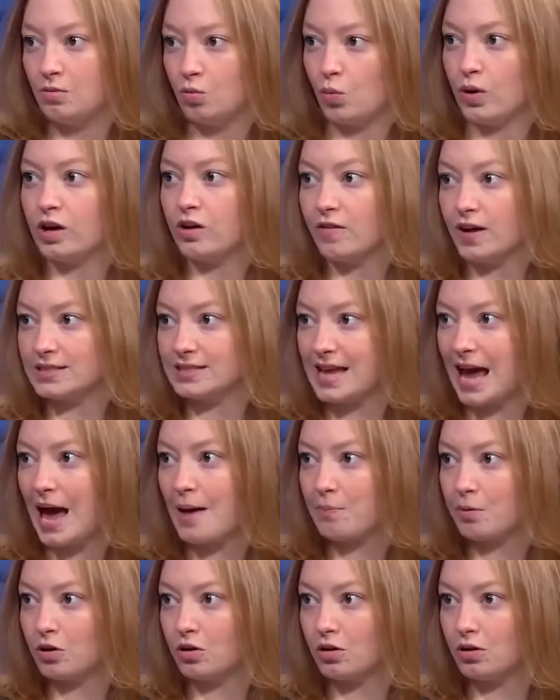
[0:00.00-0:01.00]
Winklevoss
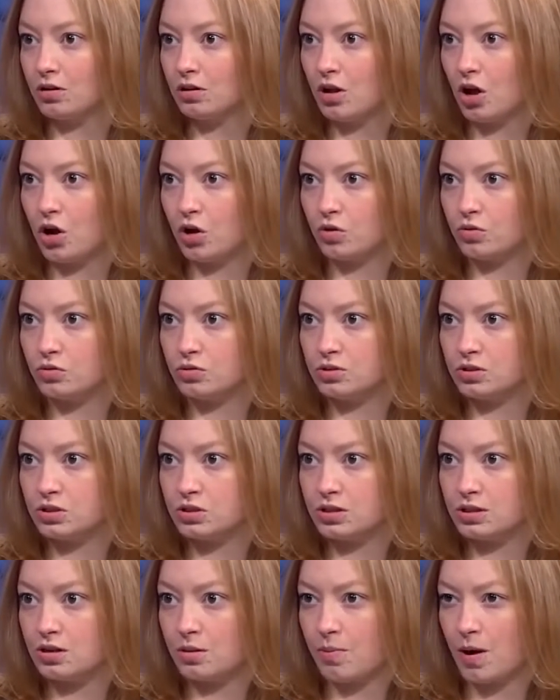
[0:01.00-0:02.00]
Capital
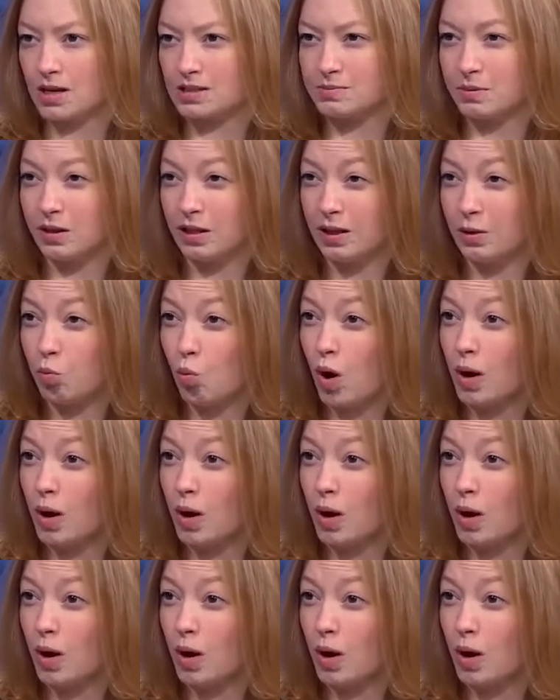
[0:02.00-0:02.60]
owns approximately